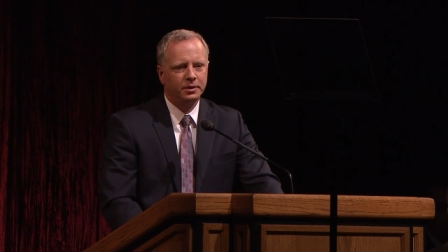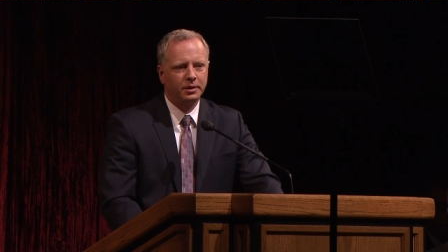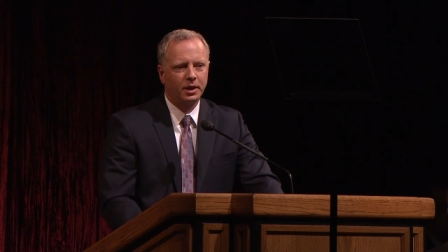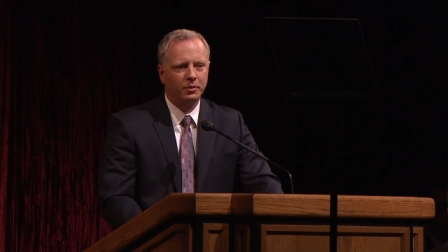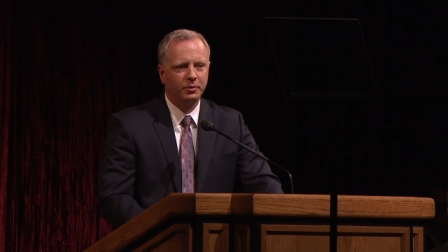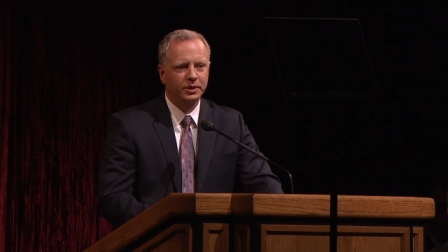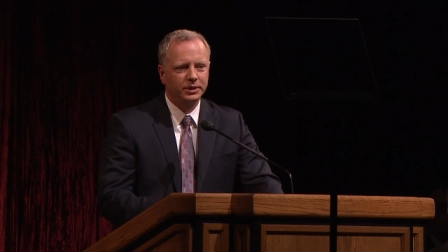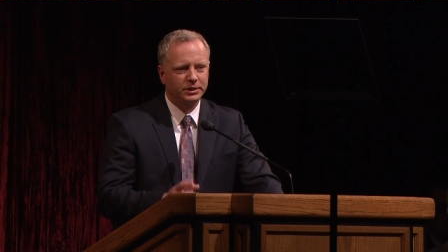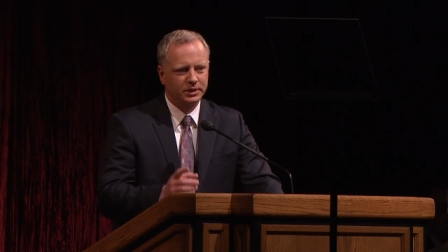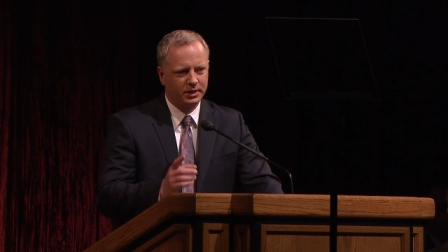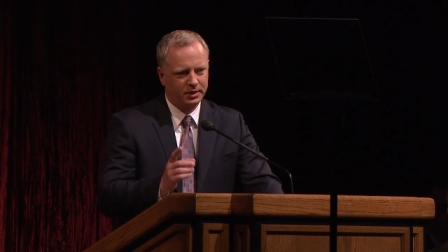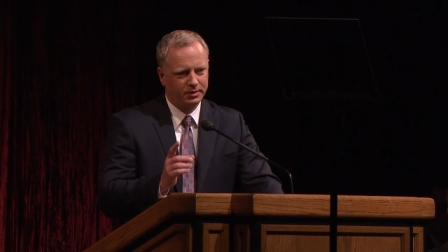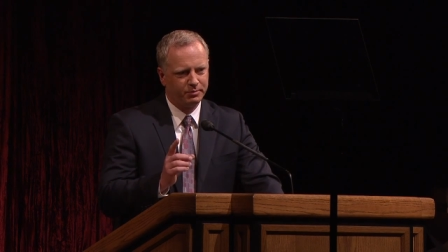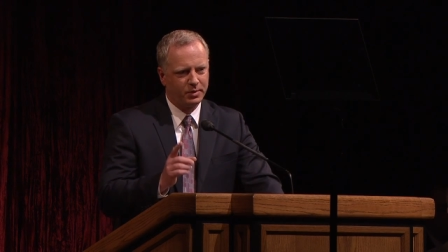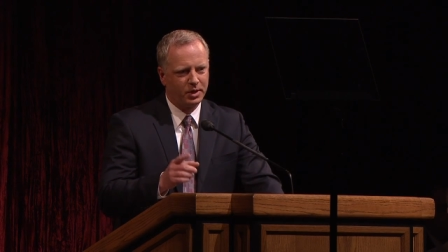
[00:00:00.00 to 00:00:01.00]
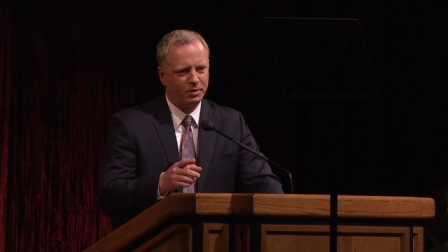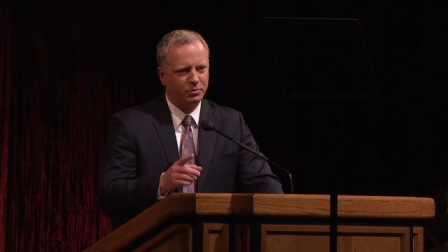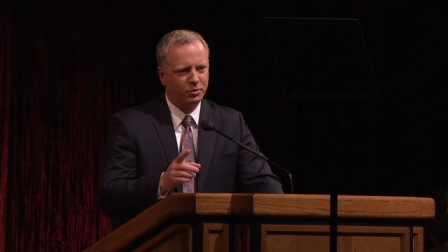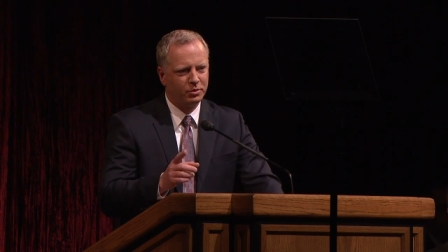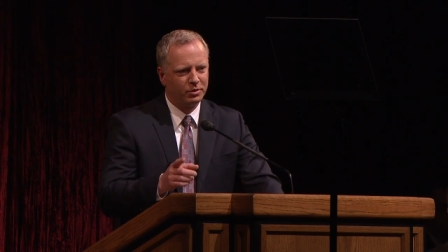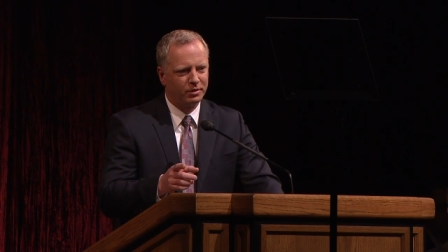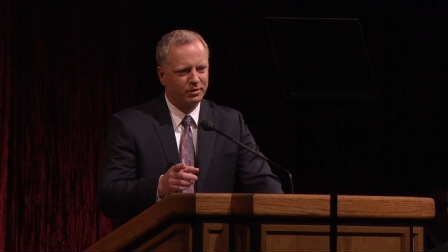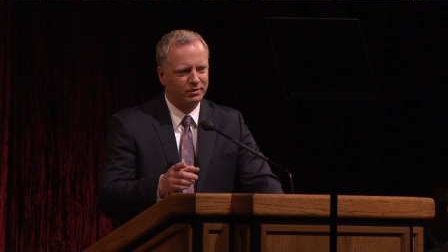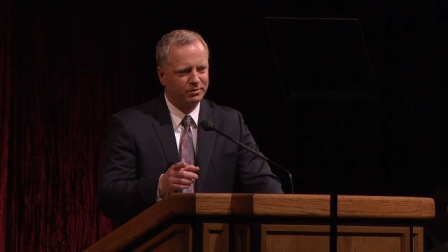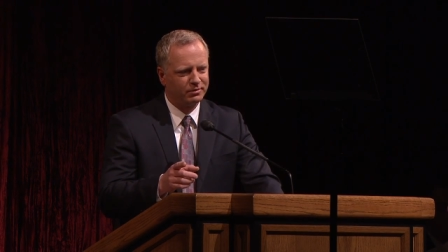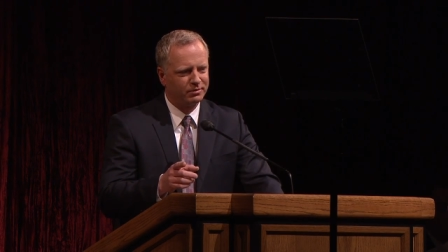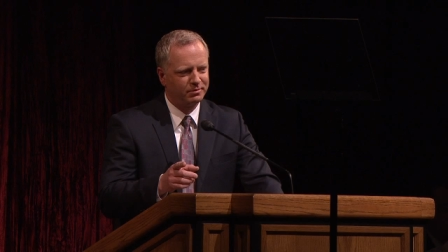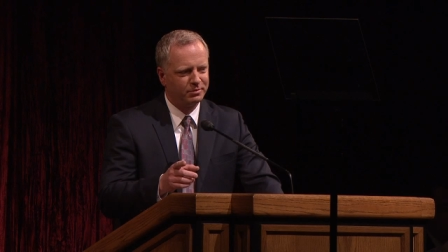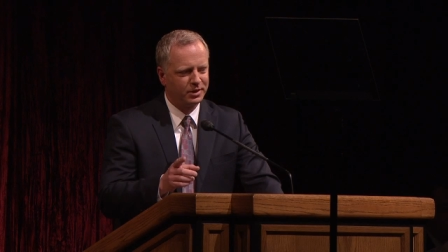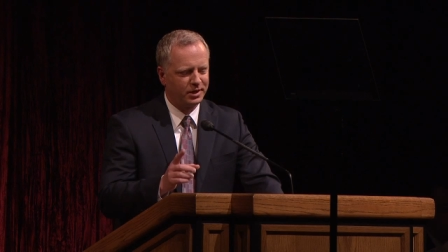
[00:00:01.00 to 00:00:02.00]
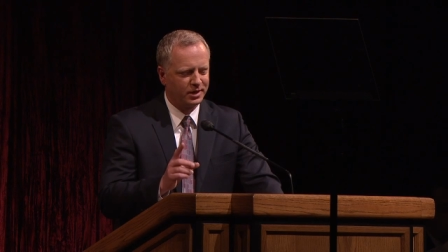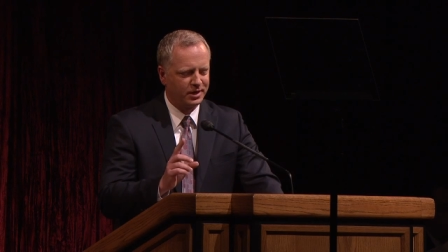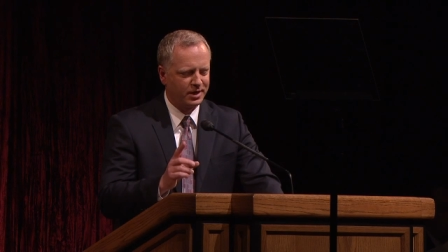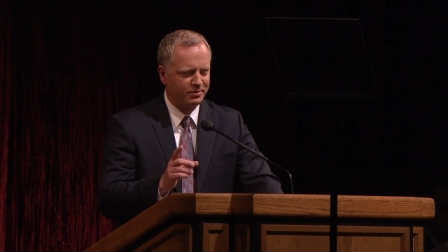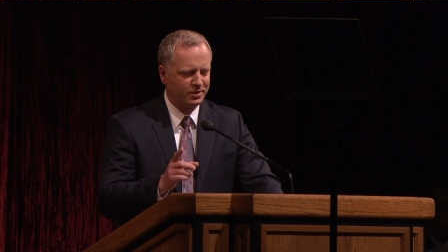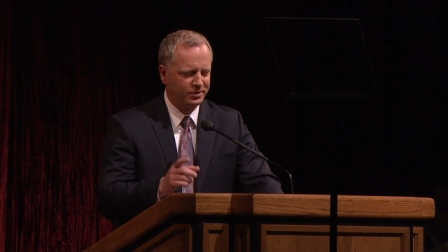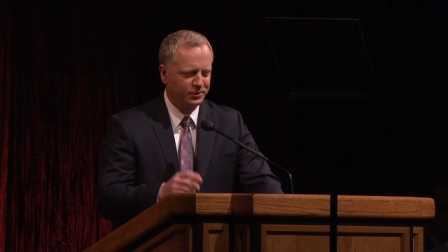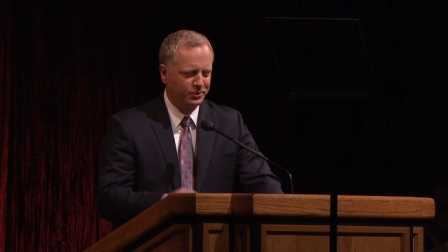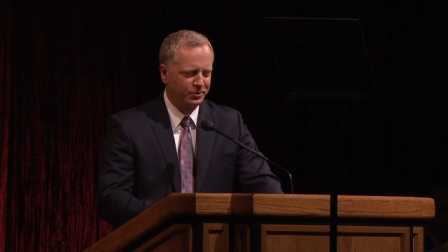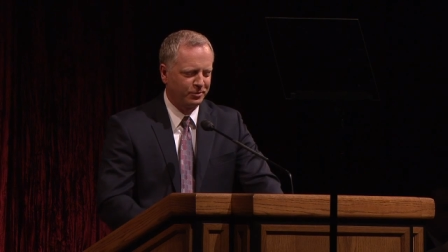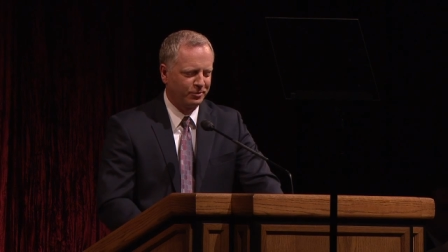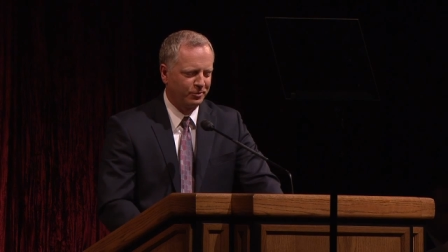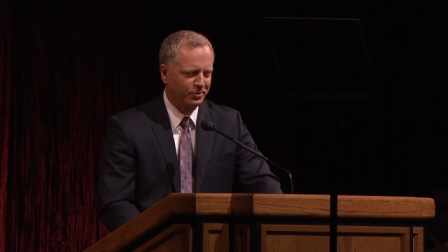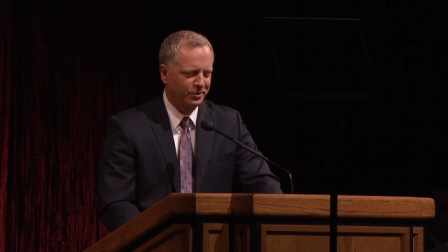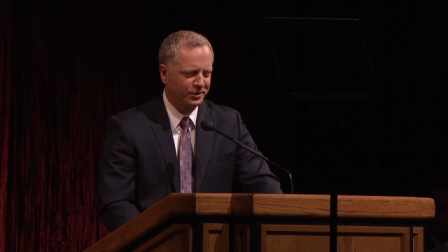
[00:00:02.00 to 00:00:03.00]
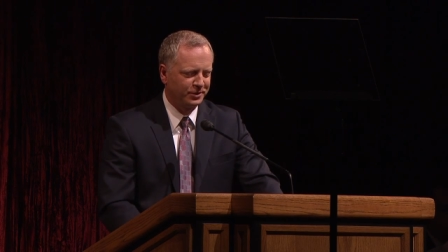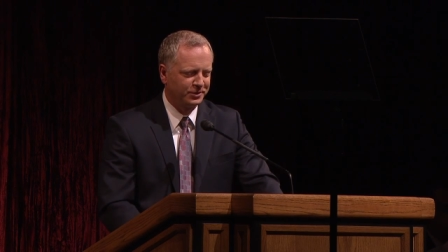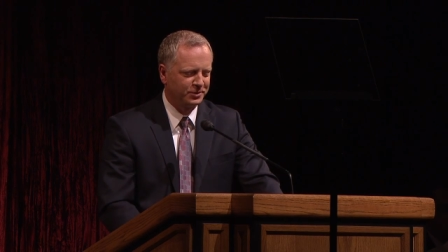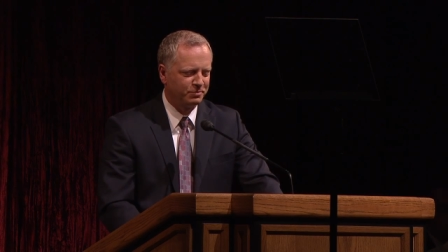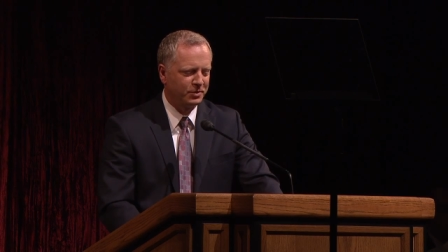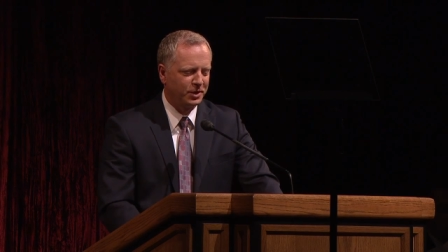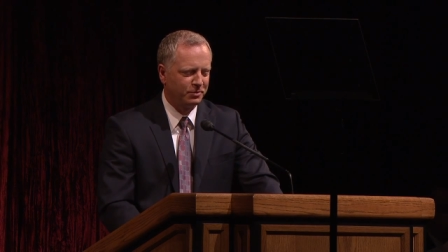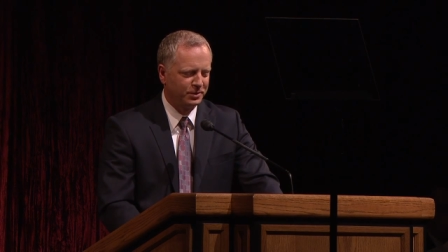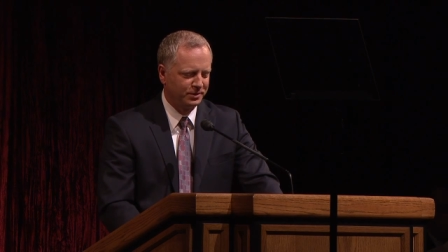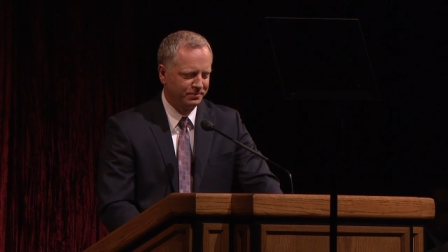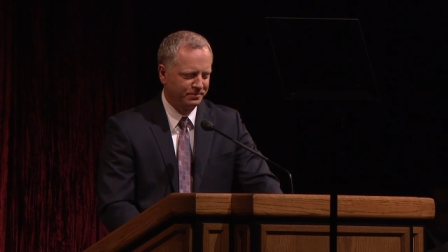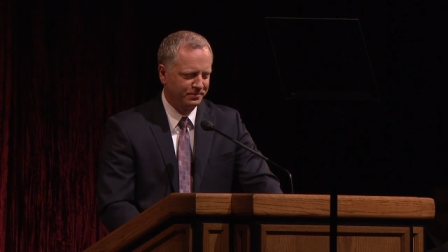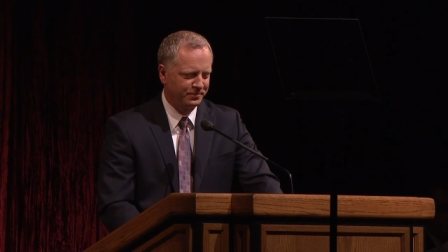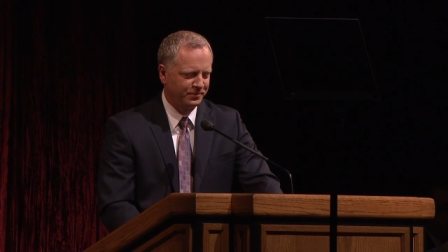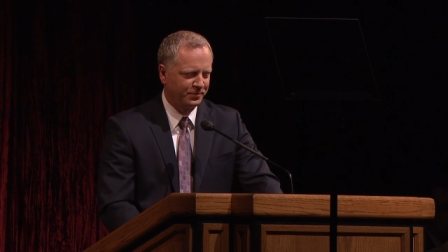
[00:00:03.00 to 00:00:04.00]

Now we say Melbourne, but I have on good authority it's Melbourne.